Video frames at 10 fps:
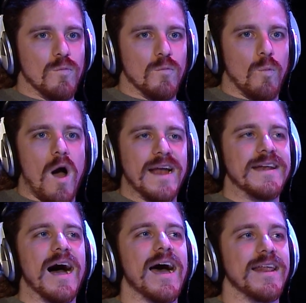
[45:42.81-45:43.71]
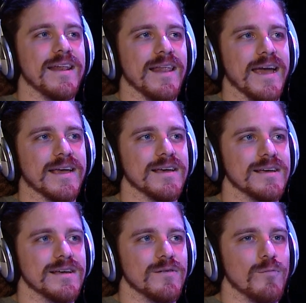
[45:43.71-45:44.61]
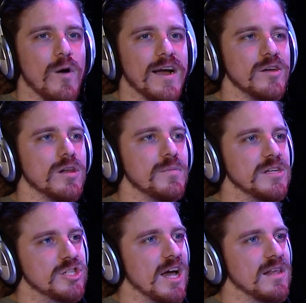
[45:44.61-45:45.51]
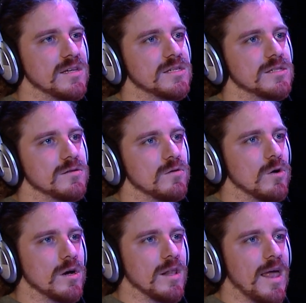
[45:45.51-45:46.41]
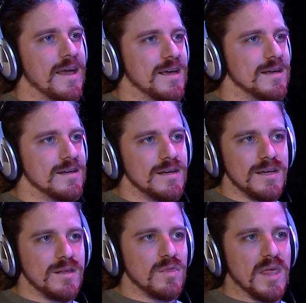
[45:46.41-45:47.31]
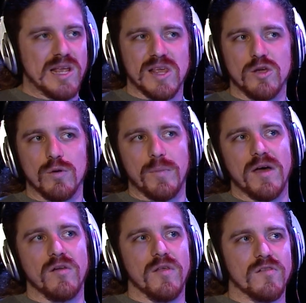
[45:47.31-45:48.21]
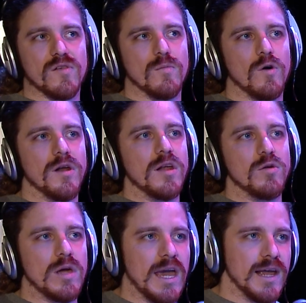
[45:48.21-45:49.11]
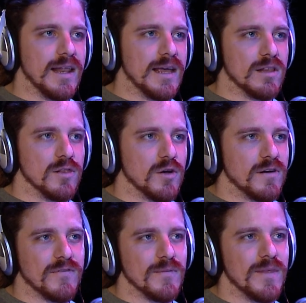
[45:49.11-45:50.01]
why not, like, why are you going to be jealous or, like, think that you're better than someone and you can't like learn from